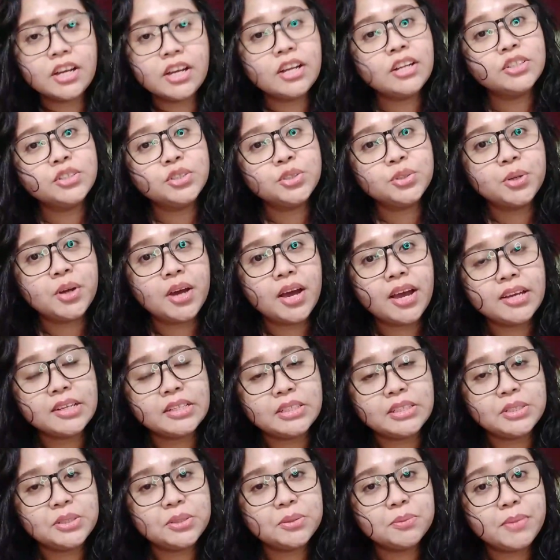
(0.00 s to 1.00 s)
I'll try
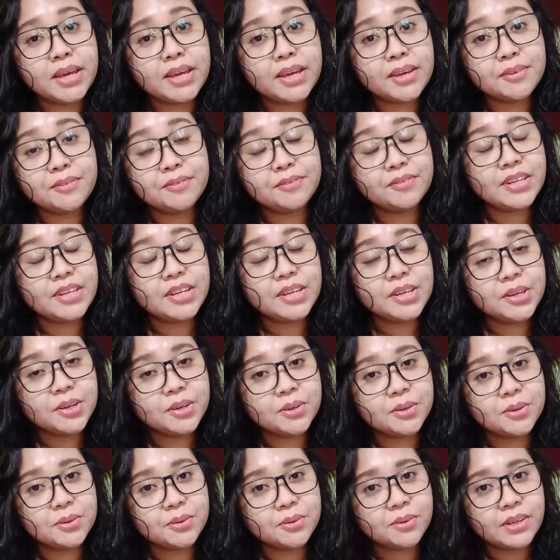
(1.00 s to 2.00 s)
to make a
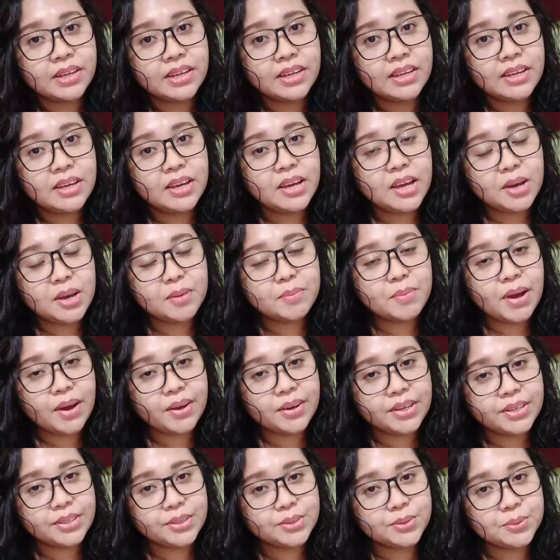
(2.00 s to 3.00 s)
video
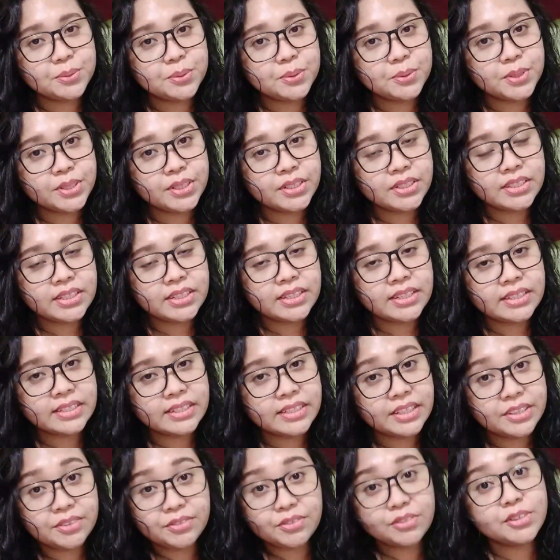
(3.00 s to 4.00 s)
about it or
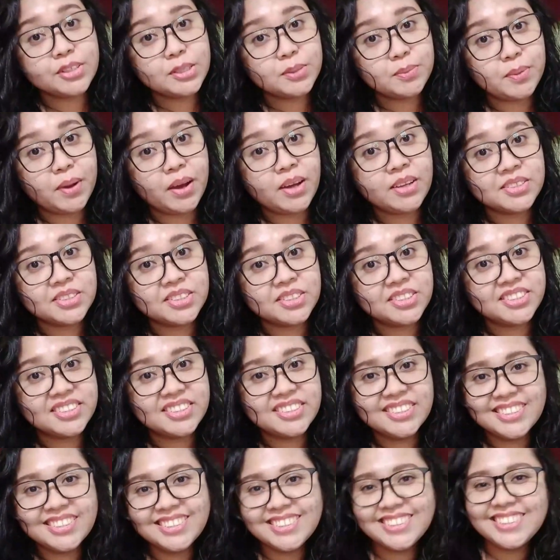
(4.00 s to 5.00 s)
give a response.